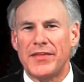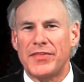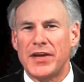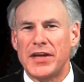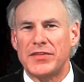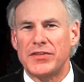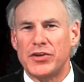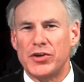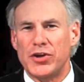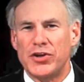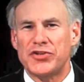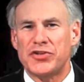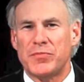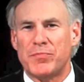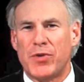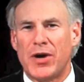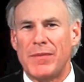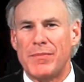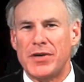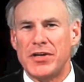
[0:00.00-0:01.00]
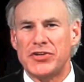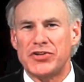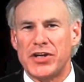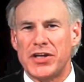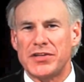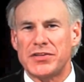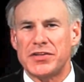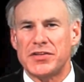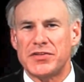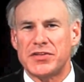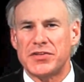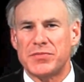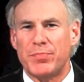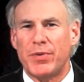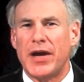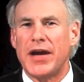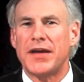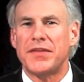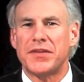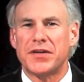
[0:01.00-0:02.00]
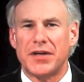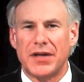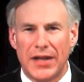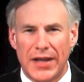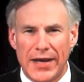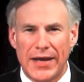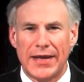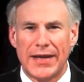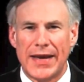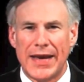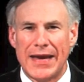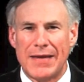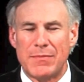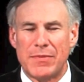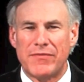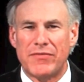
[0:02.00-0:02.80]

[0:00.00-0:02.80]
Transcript: I think the U.S. Department of Justice is playing the delay game.